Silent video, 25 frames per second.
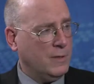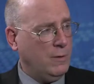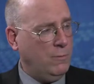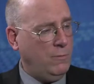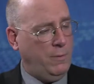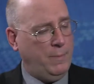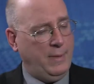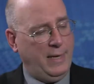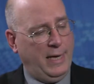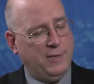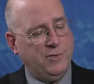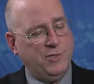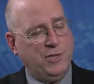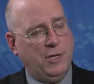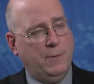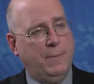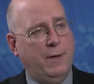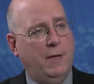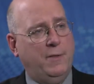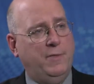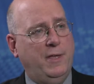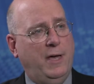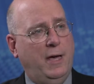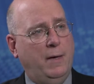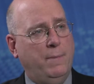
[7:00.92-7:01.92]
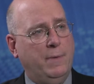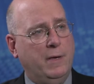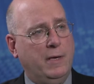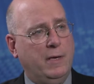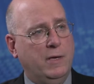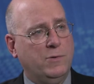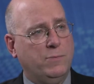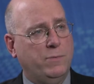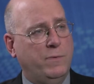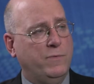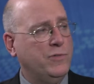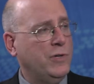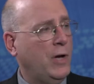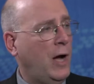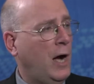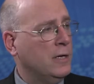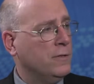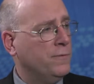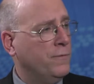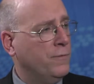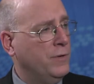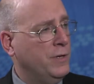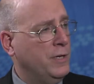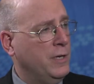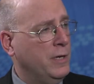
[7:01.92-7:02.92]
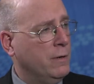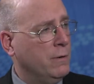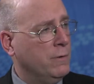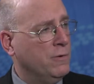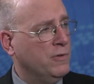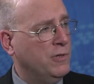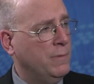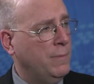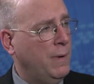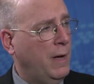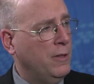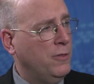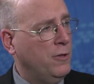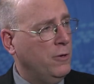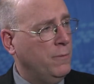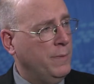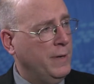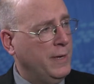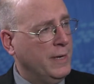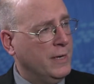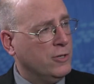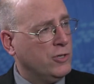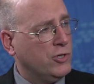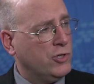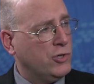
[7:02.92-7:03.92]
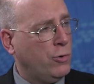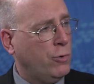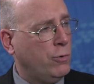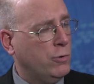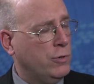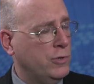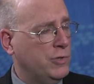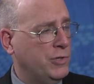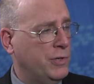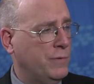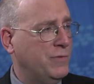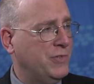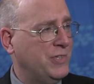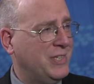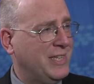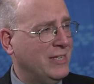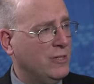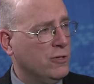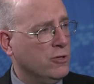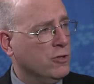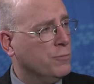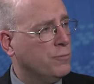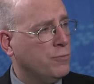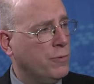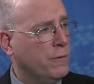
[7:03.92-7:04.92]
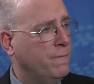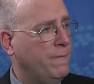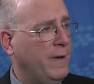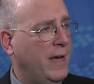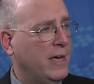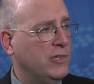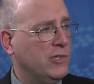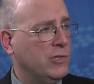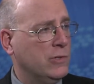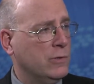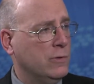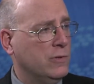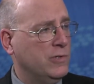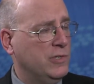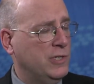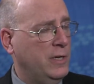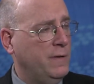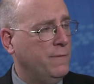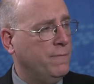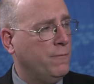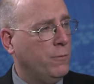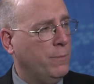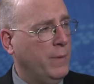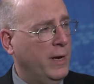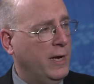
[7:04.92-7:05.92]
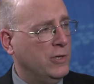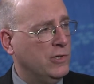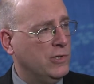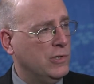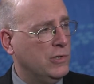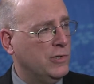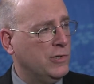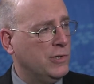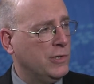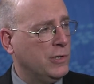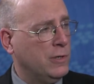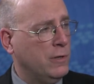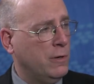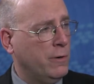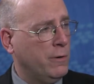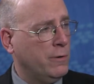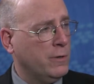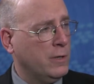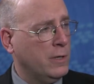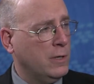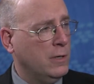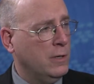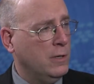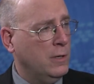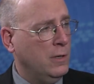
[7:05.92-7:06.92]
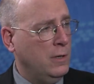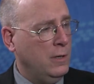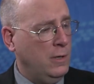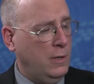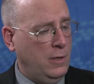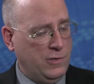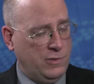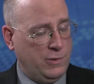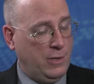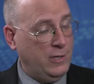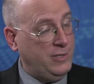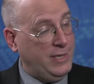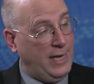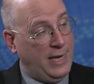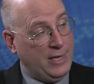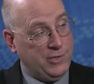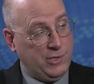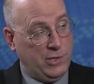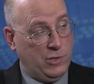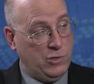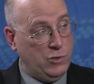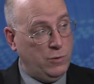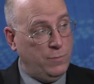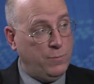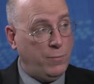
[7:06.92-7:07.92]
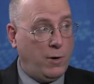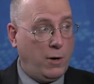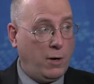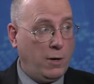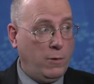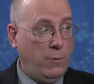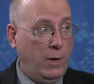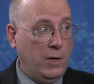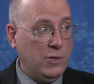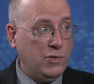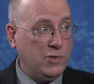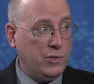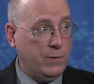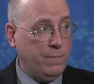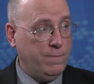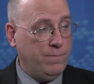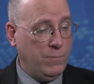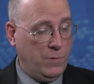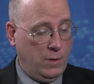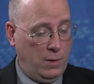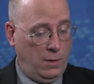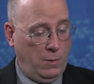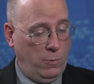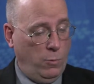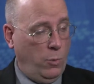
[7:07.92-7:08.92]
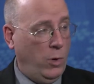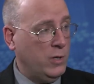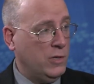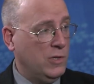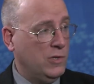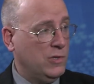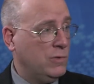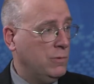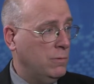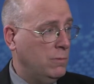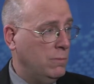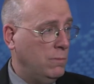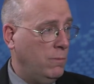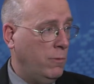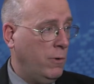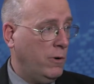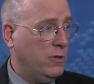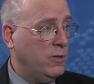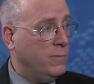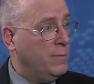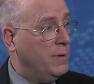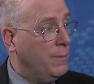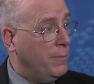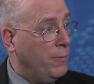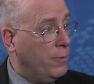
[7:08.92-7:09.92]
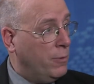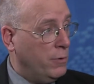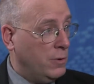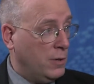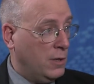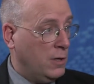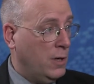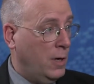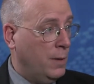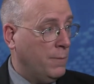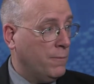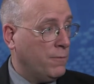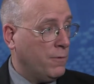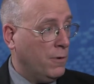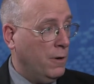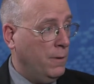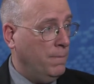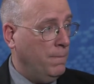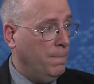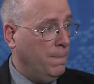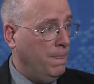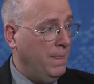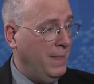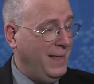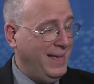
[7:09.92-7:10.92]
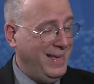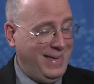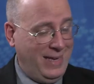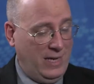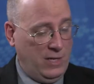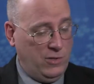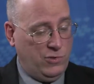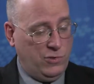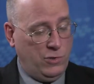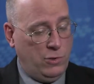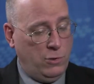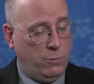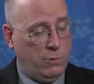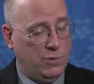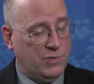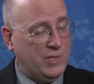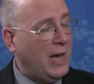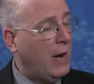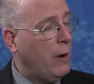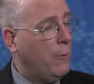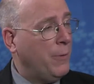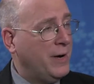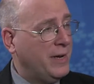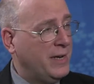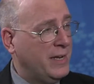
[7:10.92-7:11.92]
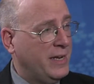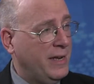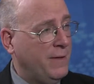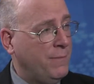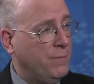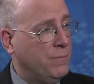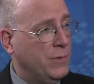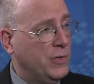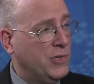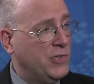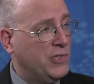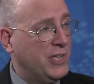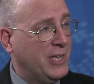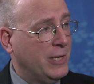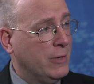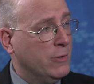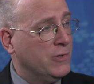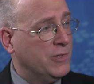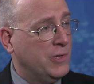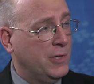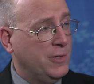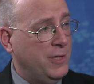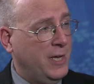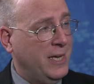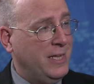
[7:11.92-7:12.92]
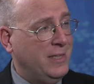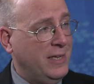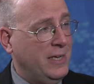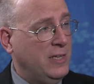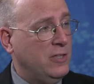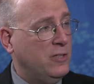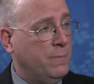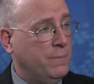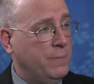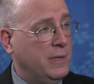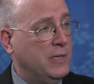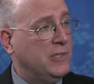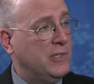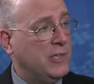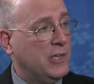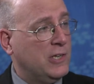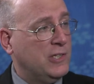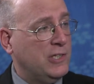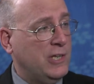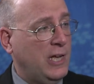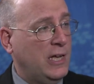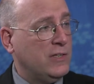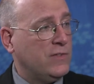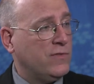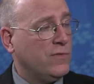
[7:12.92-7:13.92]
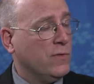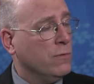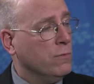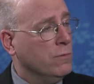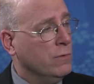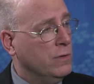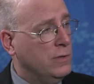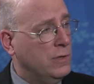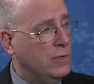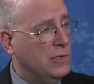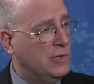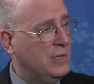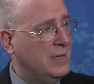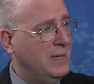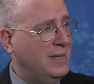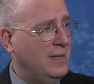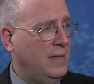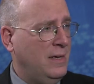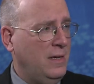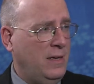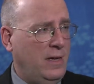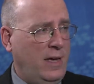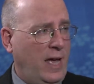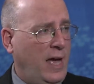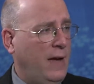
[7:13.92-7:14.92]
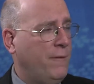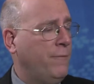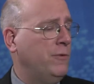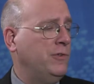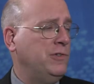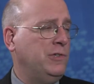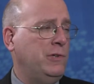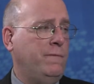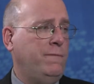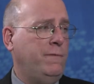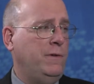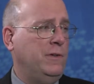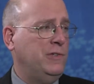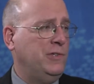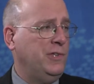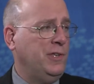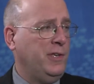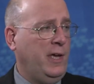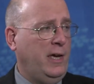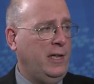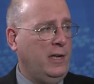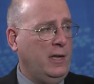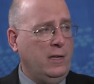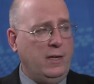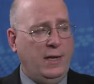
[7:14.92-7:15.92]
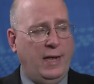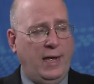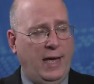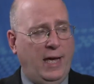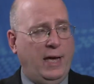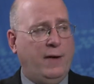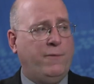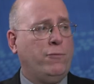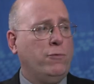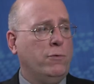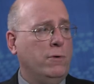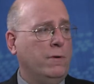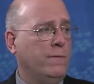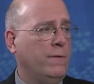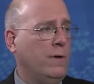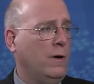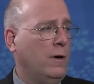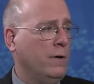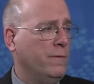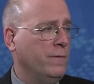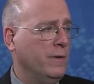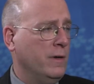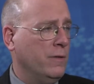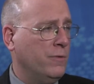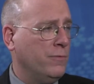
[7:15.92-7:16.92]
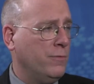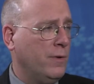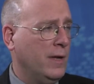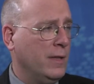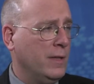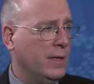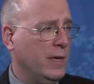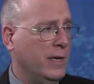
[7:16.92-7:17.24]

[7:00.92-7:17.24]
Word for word: Well, let me ask you about that because we've talked for years about there being a shortage of skilled professionals in information security. So I'd like to ask you a two part question. One is, where are the people going to come from? Mm -hmm. And two is, how are we going to give them the skills that they need to be successful in this ever sophisticated, ever evolving threat